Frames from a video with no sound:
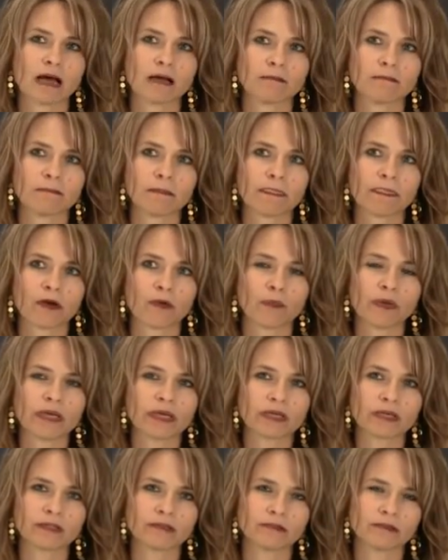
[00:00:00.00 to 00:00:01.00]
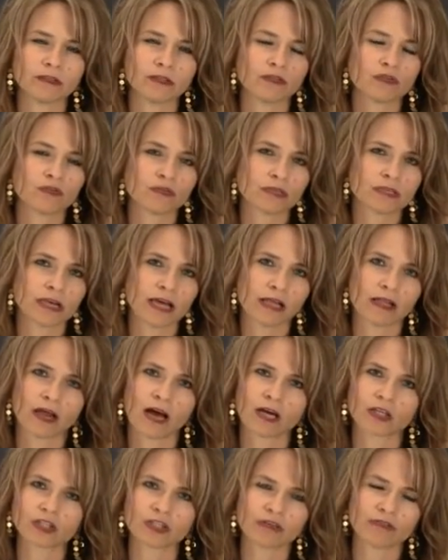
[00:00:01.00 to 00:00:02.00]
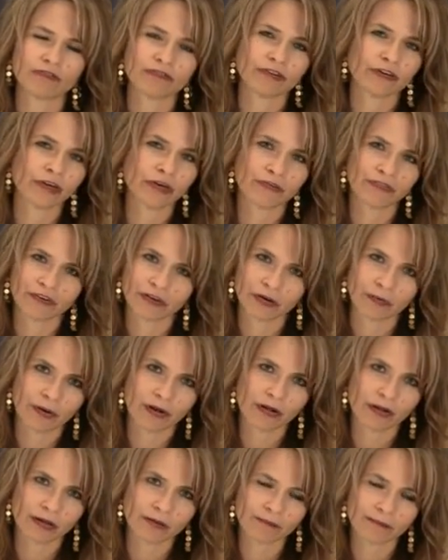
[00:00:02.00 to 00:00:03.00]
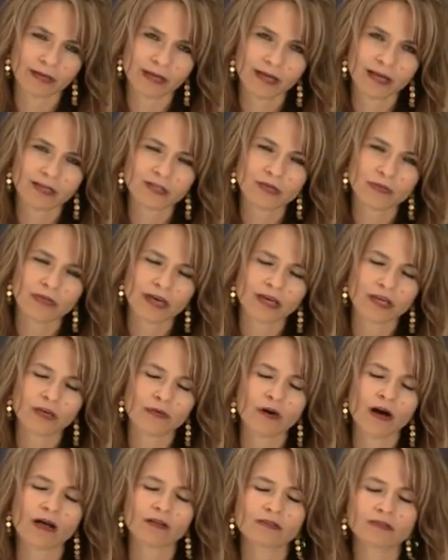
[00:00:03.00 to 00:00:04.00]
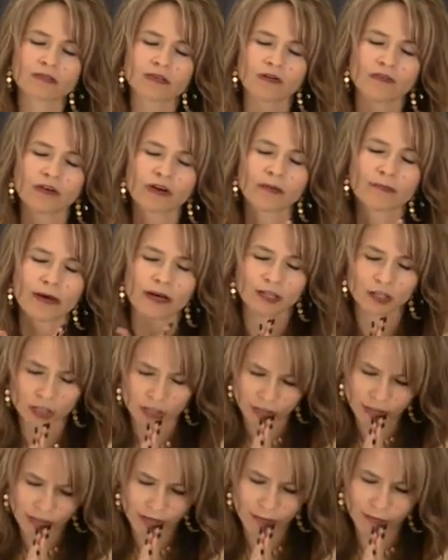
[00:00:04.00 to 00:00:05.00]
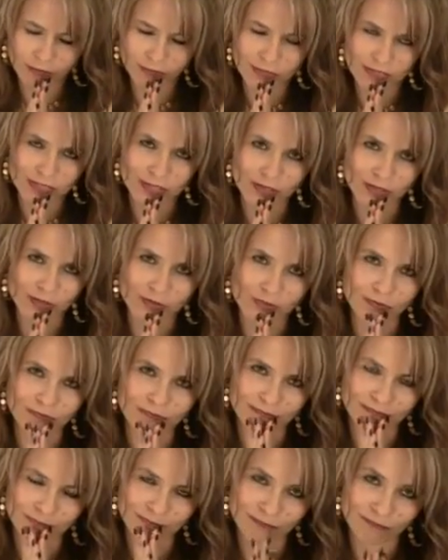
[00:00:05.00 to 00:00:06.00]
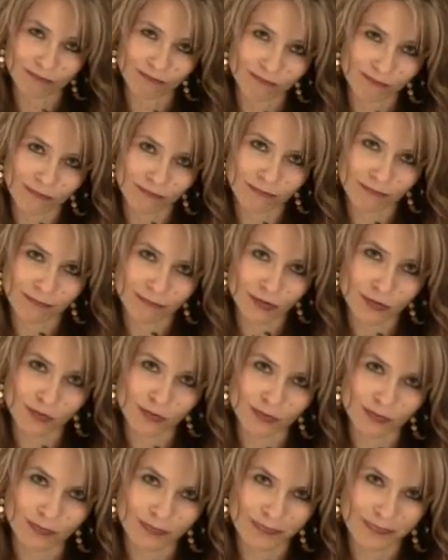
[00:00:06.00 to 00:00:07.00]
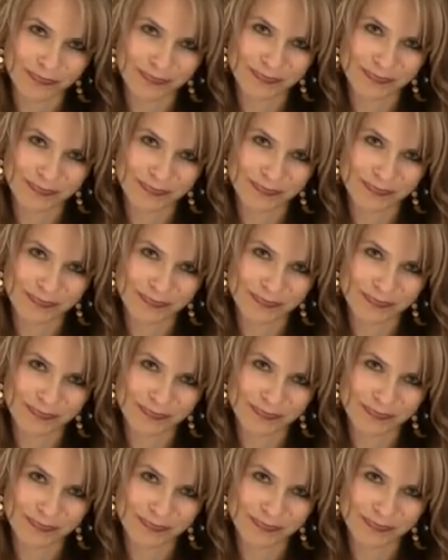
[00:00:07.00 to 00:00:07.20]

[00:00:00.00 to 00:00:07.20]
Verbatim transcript: um, that we can use for the silent auction are very very welcome. So thank you all so very much, and we'll see you soon.